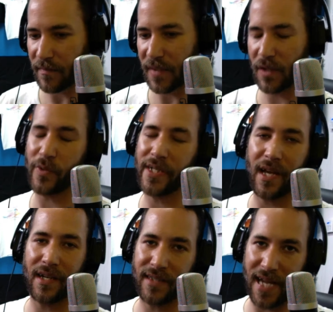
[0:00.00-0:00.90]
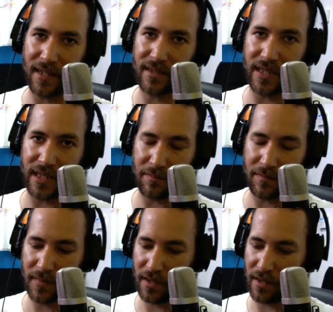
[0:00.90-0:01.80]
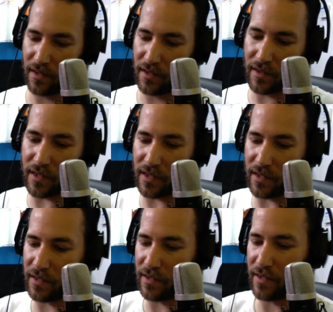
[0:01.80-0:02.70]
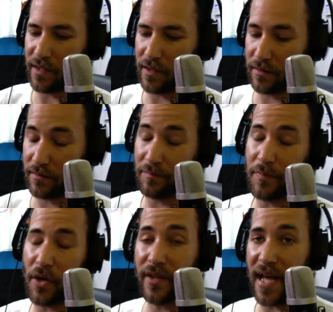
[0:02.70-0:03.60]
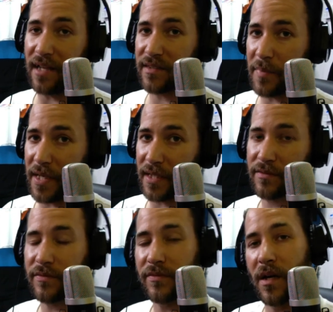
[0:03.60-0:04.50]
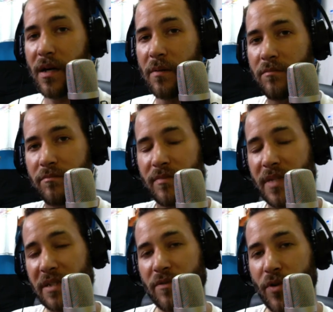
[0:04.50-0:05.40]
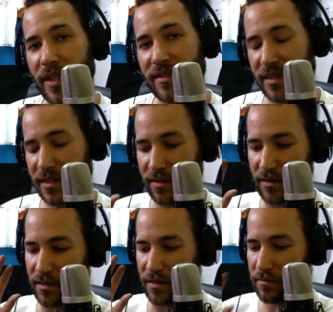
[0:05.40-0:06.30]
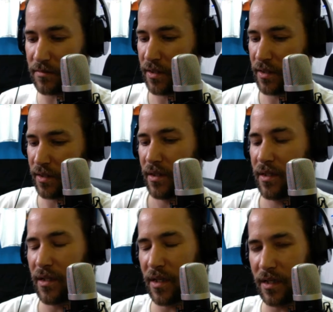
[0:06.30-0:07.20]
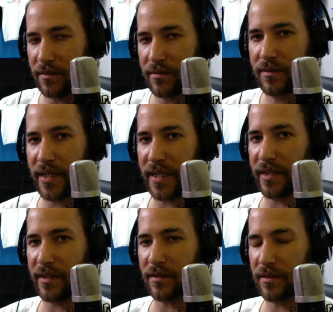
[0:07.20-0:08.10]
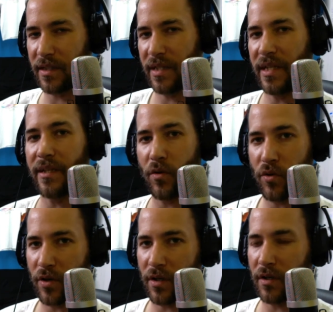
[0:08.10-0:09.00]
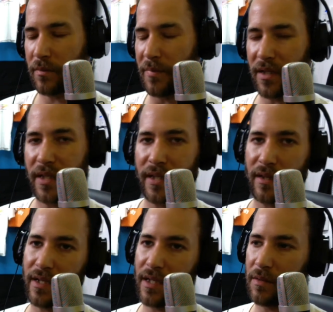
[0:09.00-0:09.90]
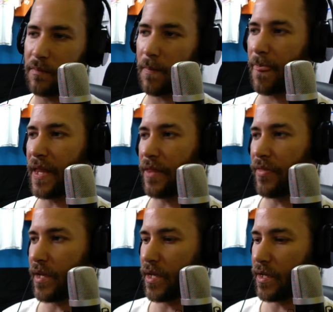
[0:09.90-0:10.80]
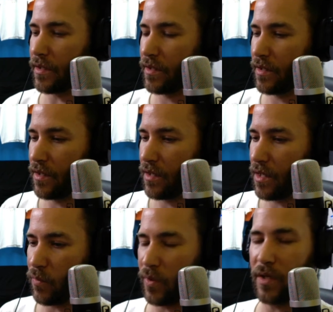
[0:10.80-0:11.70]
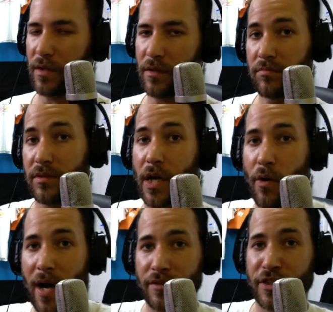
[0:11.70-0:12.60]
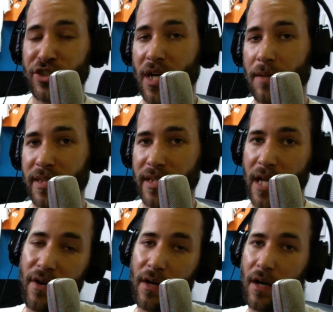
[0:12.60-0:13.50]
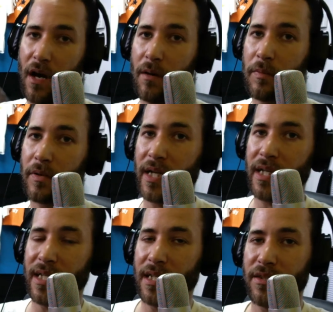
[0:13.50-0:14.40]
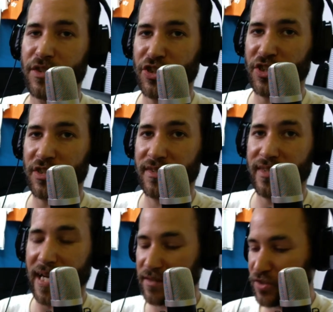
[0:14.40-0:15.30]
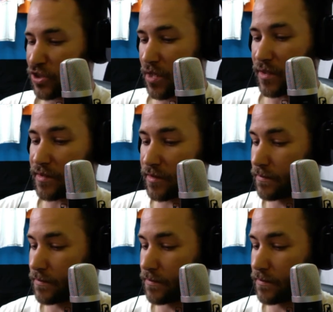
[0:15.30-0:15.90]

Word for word: we kind of tag team the uh, both aspects from invoicing to uh, taking an order, billing them, and then we'll go out in the shop together. I'll print and she stacks the shirts.